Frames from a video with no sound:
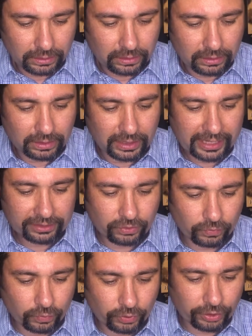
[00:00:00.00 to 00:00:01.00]
Let the
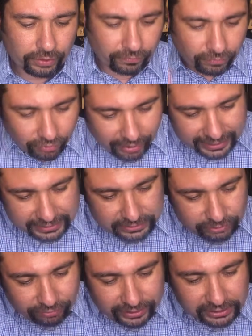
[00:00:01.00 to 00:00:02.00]
word of
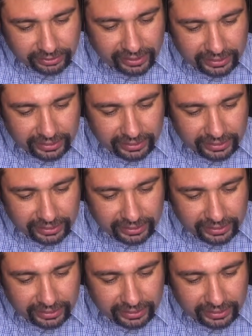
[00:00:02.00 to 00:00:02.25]
Christ richly